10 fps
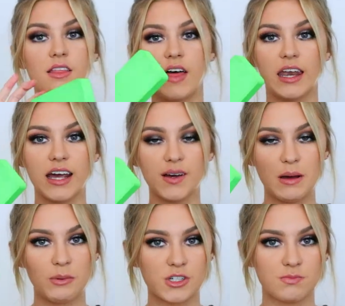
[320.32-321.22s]
I have
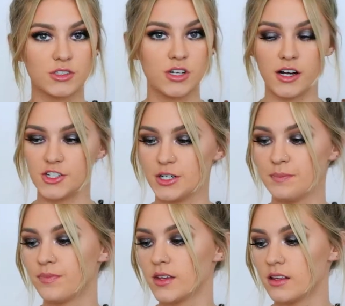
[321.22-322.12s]
my portable
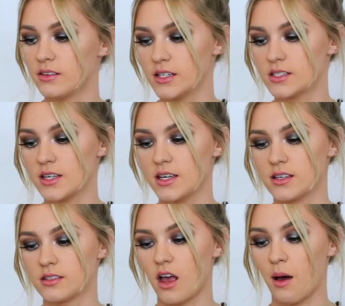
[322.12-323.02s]
charger. This
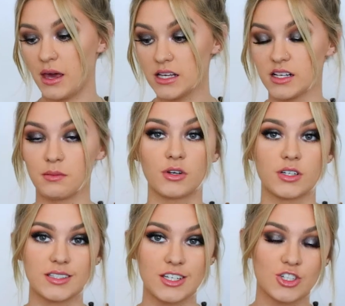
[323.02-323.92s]
is amazing
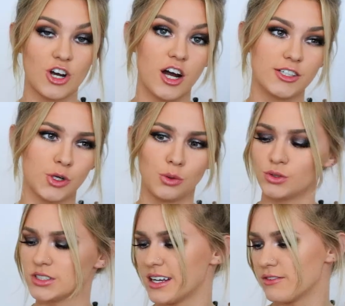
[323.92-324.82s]
because this charge
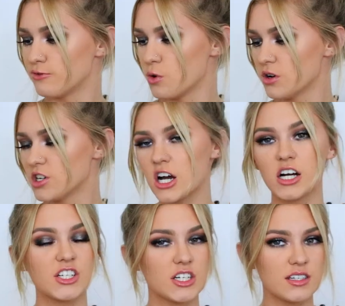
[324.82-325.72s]
holds like 4
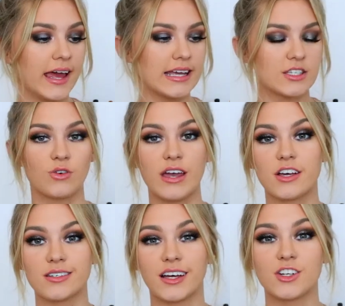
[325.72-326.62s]
charges. It's great
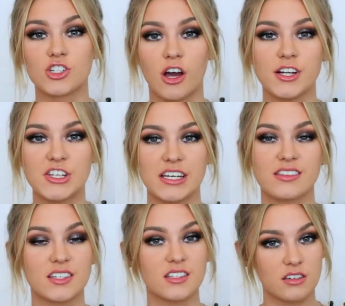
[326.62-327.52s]
because I can charge it
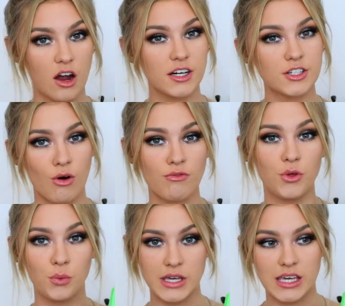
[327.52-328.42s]
at the start of
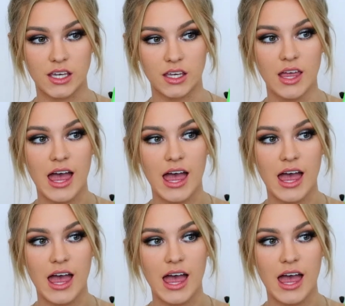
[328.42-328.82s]
the week